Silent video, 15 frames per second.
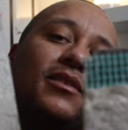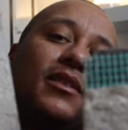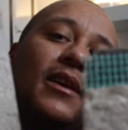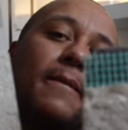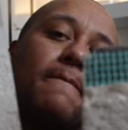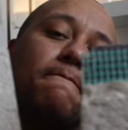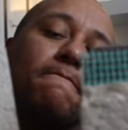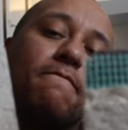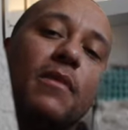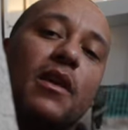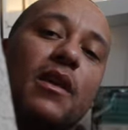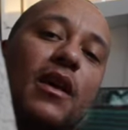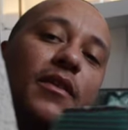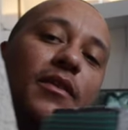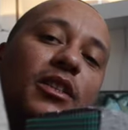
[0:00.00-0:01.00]
in it.
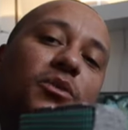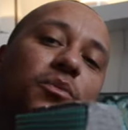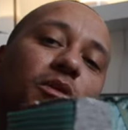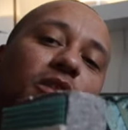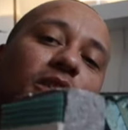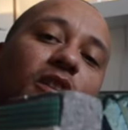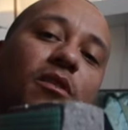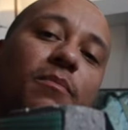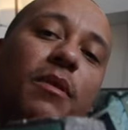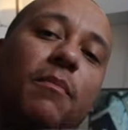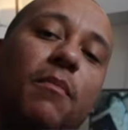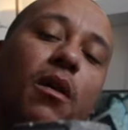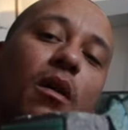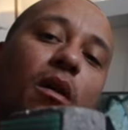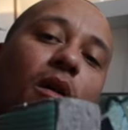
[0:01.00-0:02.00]
And this one's a little bit
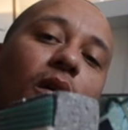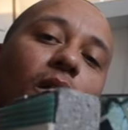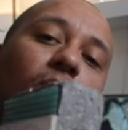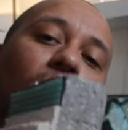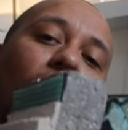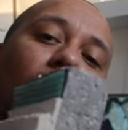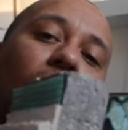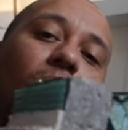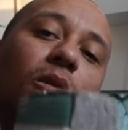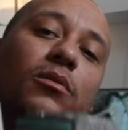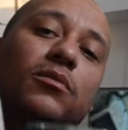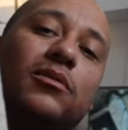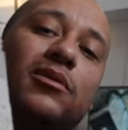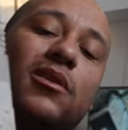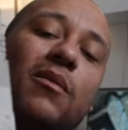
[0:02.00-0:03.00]
more,
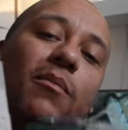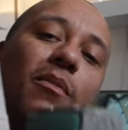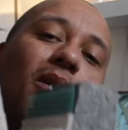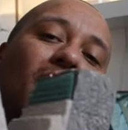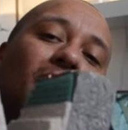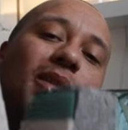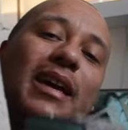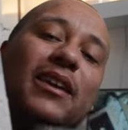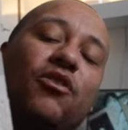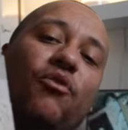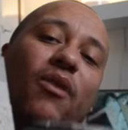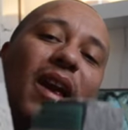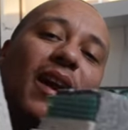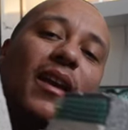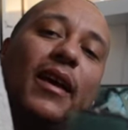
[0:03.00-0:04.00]
it's got more like
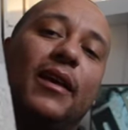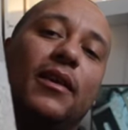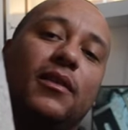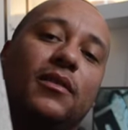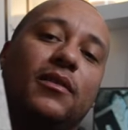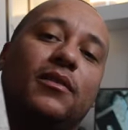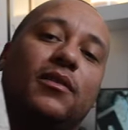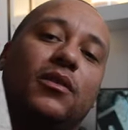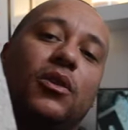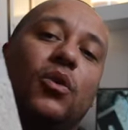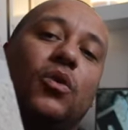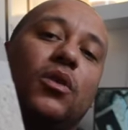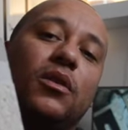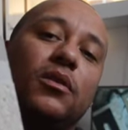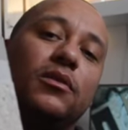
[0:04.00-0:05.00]
grainy
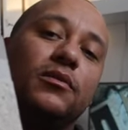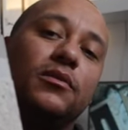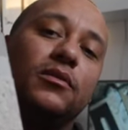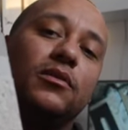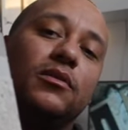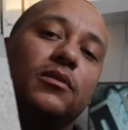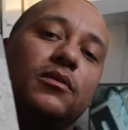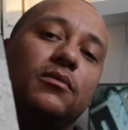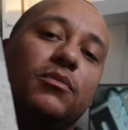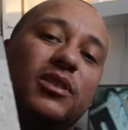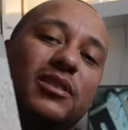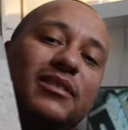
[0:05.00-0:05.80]
look, but it's